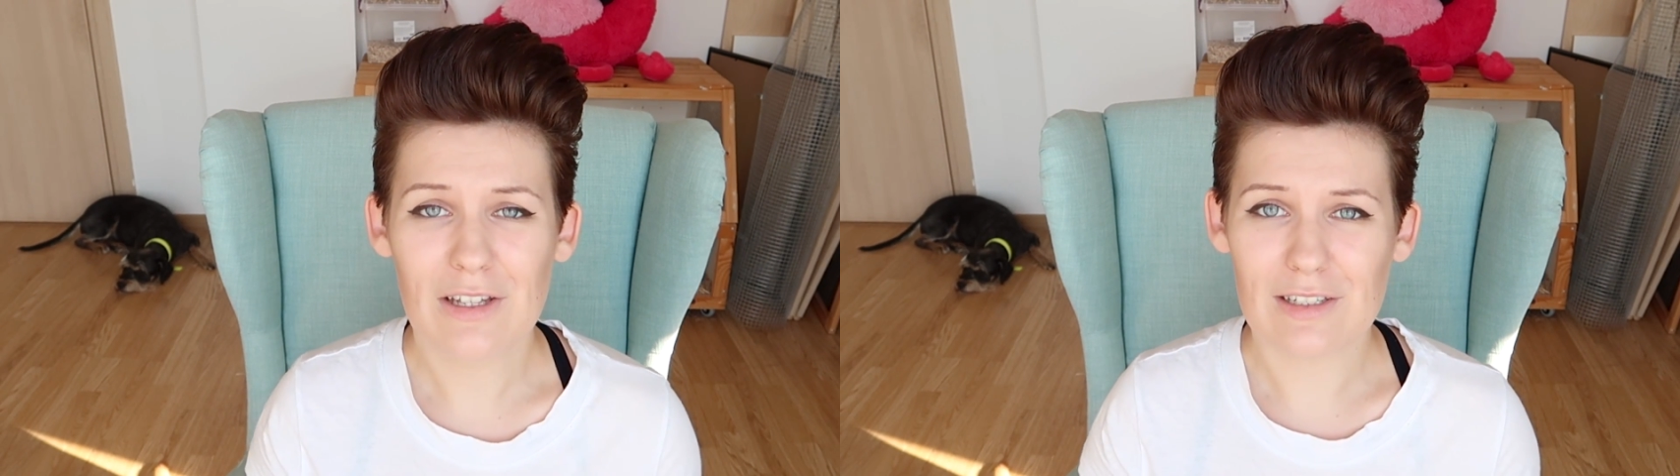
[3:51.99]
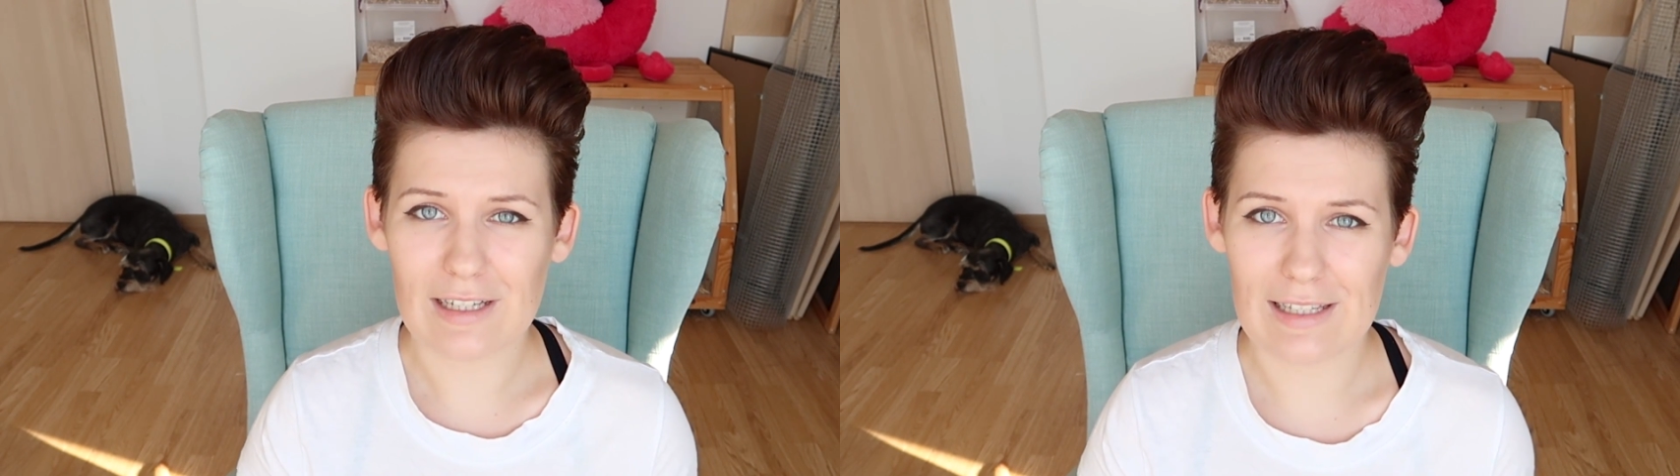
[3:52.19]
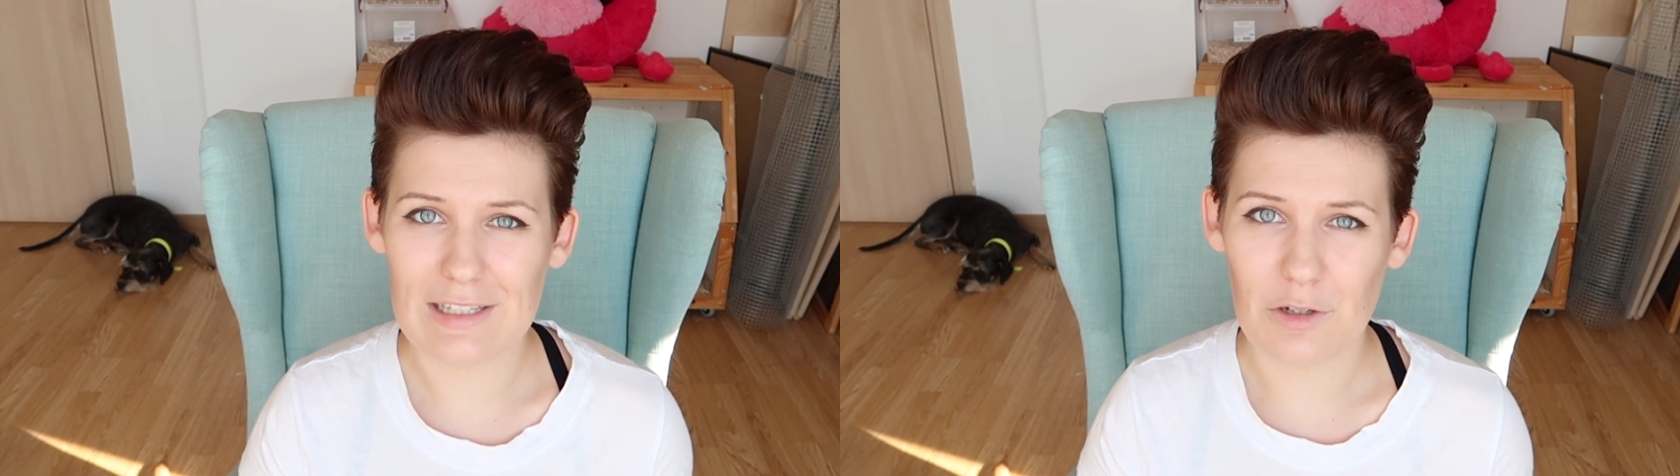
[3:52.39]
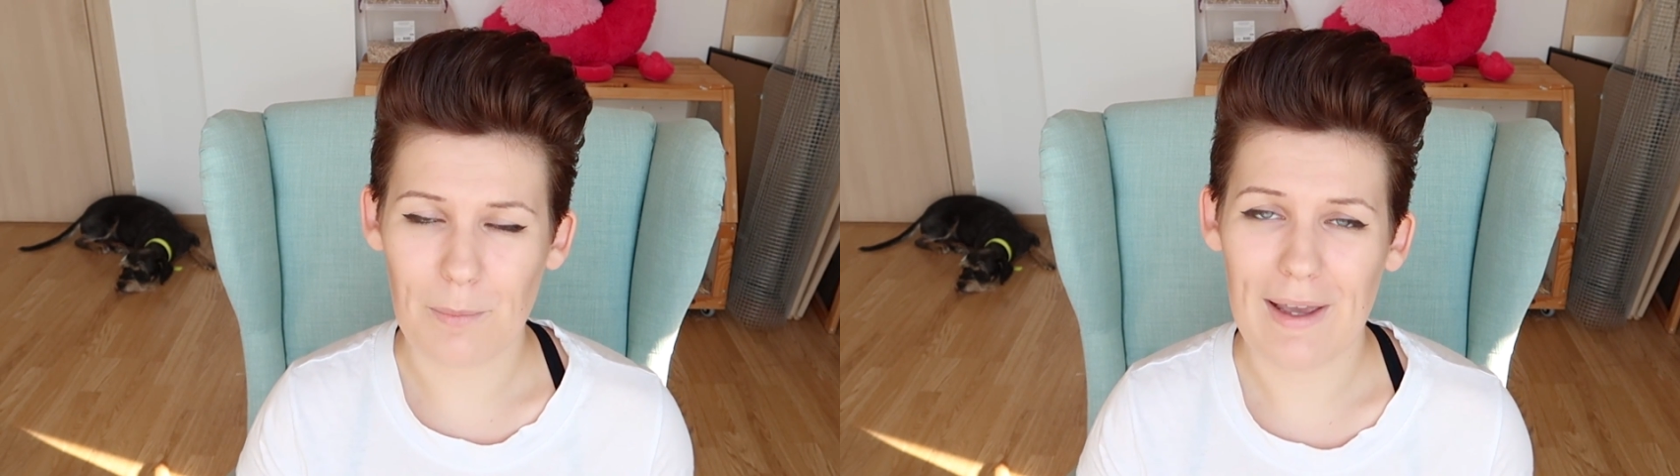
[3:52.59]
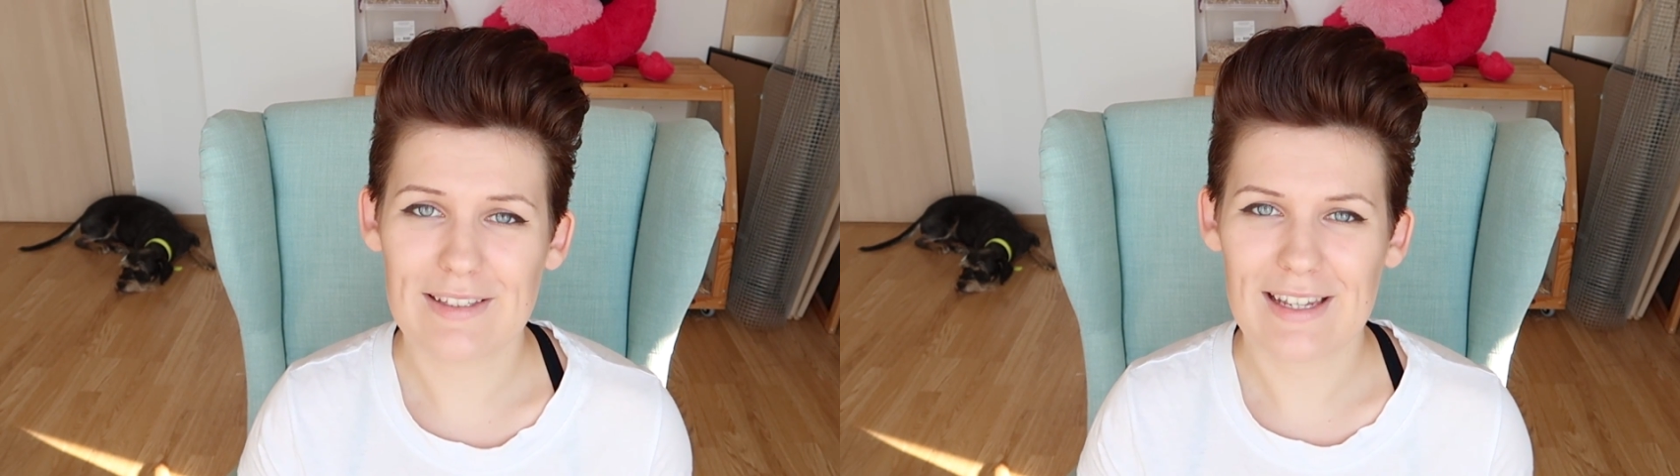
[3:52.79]
to clean your
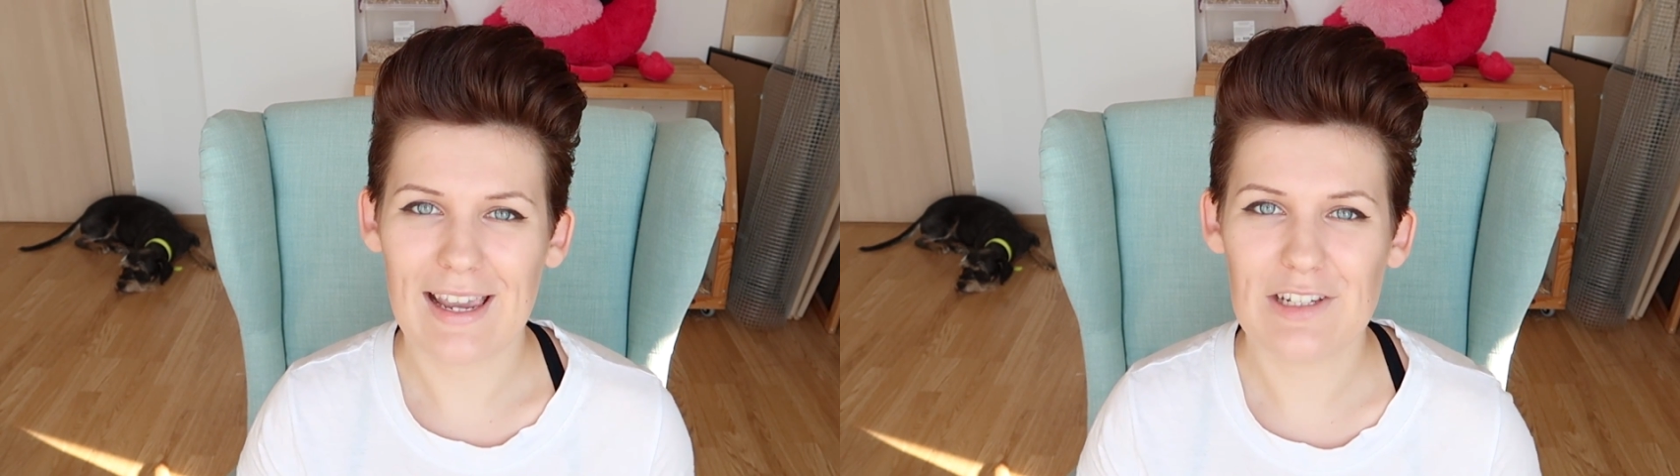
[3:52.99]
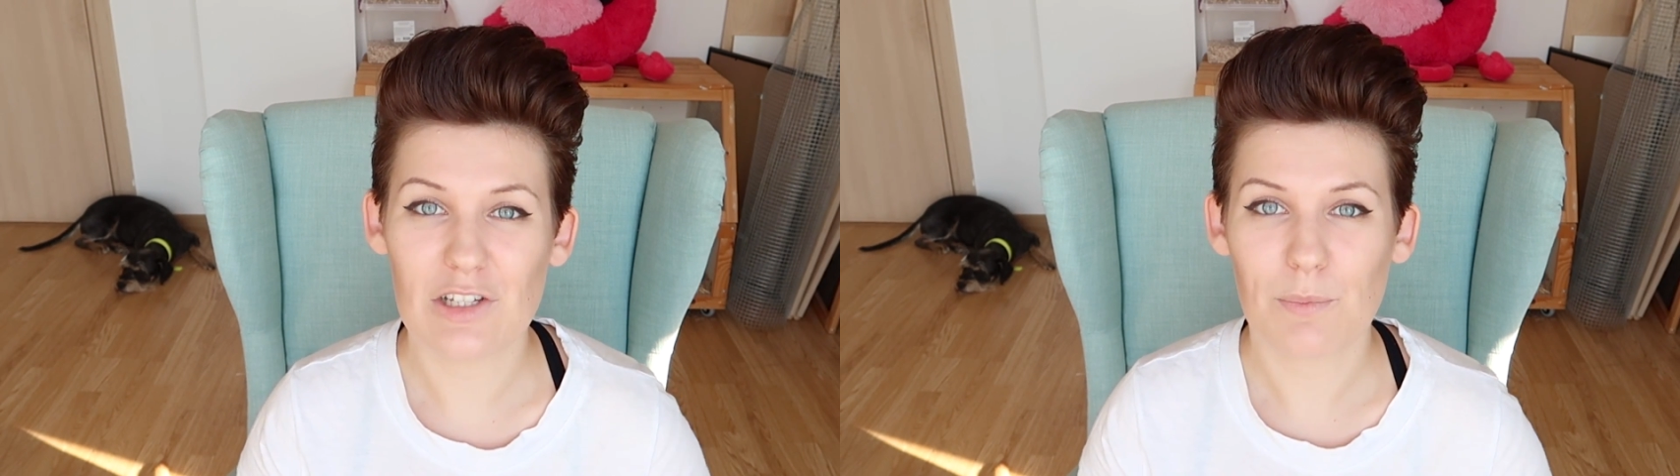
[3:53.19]
pet's cages,